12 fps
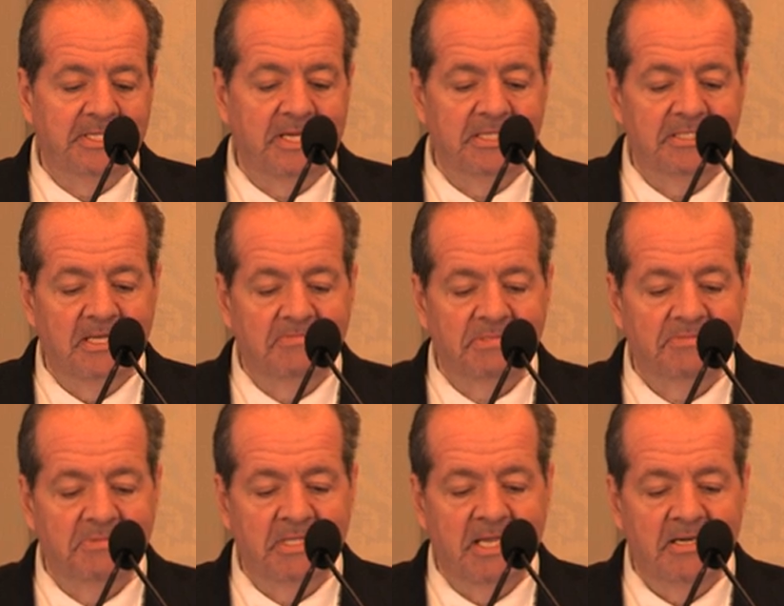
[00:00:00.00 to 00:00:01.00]
a lot of times
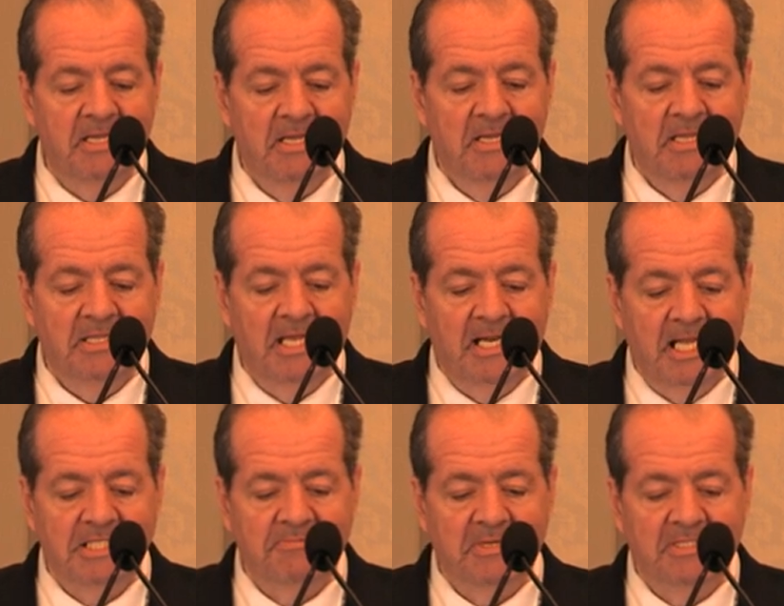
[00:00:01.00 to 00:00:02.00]
for that
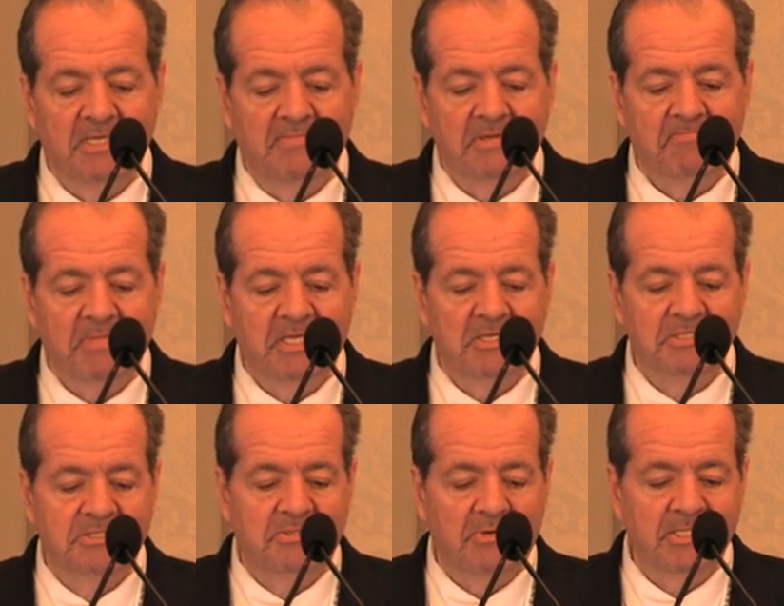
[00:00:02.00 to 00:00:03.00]
aspect of it,
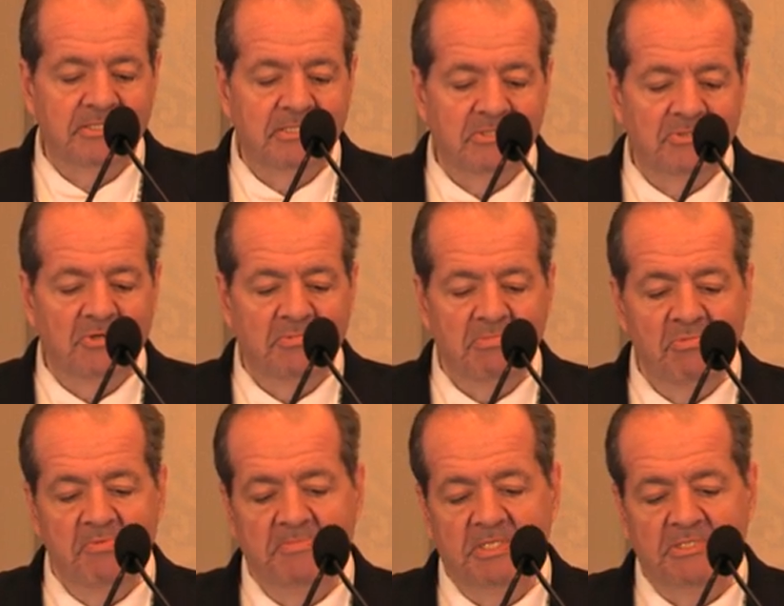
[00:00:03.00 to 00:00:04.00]
because Tourette syndrome and
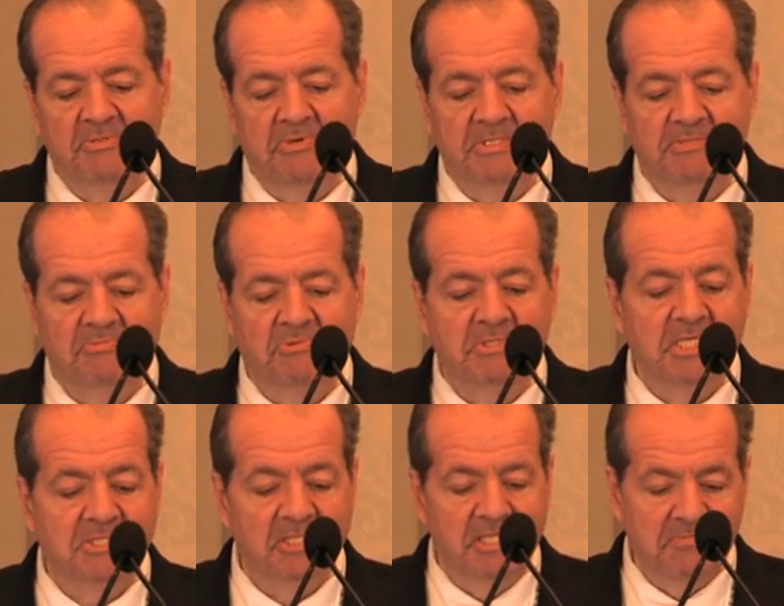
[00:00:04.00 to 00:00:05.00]
movement disorders have
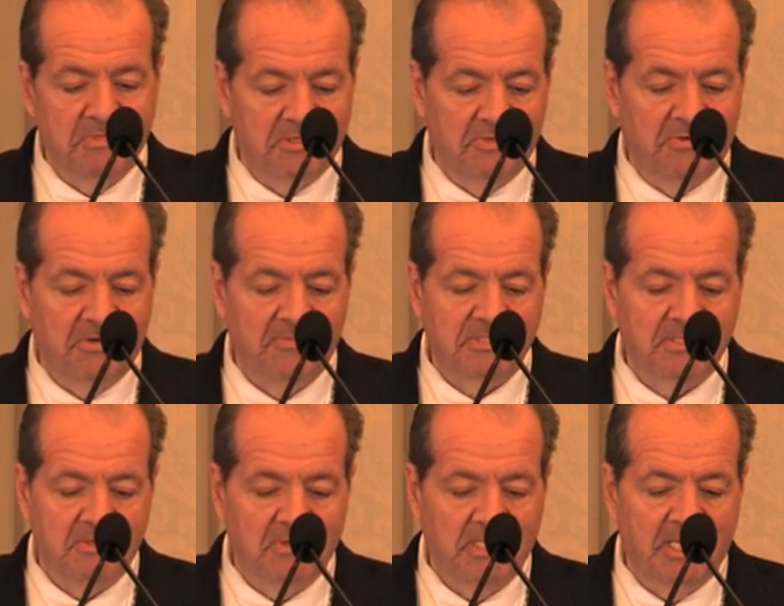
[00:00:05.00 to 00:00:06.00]
traditionally been thought of as
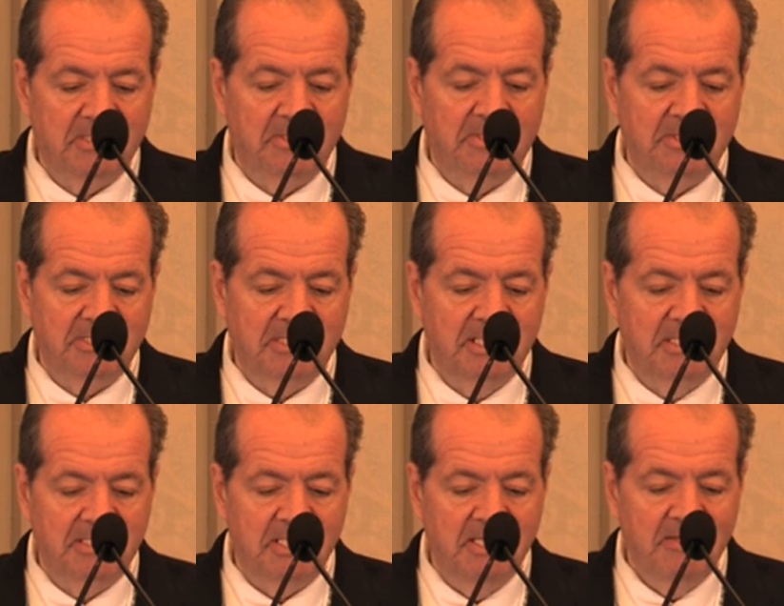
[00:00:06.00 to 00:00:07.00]
a neurological
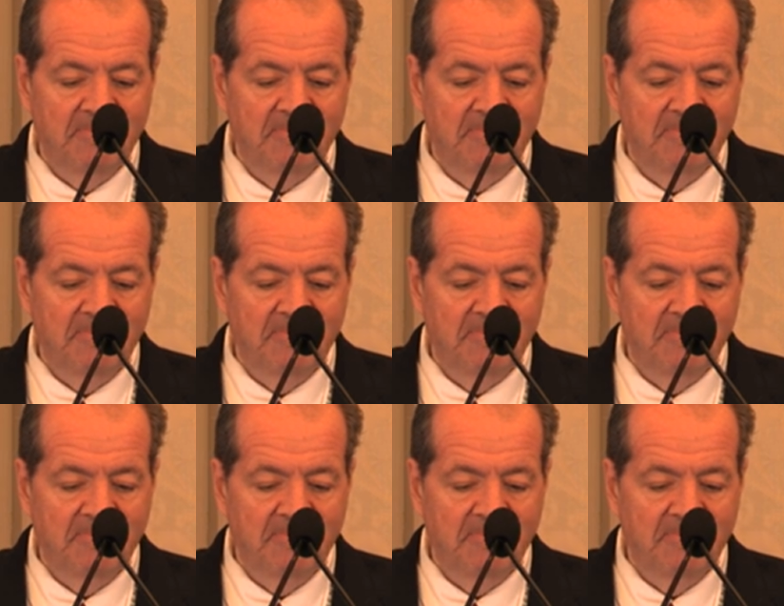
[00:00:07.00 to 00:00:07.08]
disease,